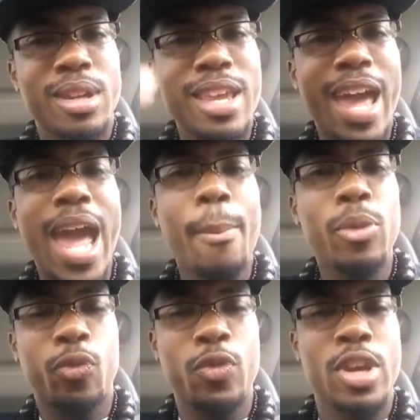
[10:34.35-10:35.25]
the
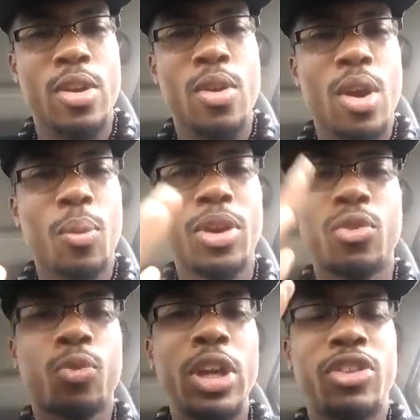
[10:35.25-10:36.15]
atmosphere when
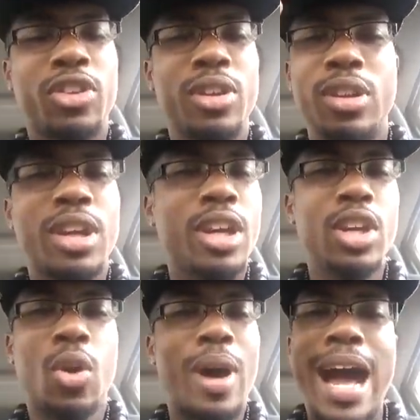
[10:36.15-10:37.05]
it's reaching,
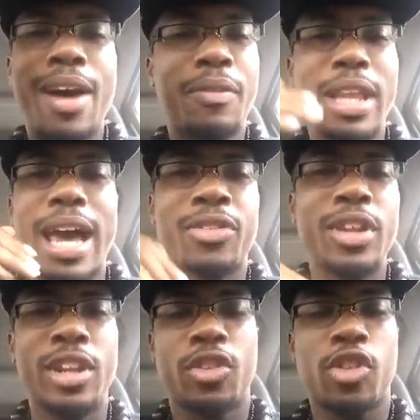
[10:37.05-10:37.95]
high
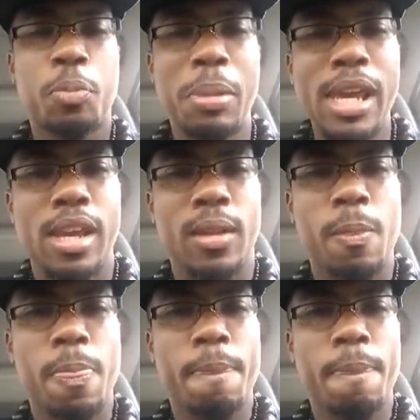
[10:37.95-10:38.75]
velocities of speed.